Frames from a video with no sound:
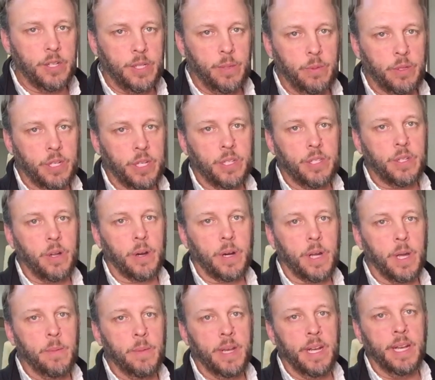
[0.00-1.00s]
she was going to start
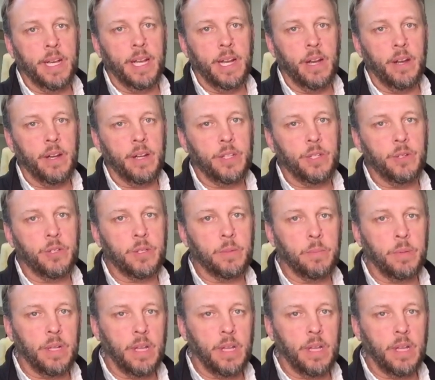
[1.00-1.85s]
coming in here to do some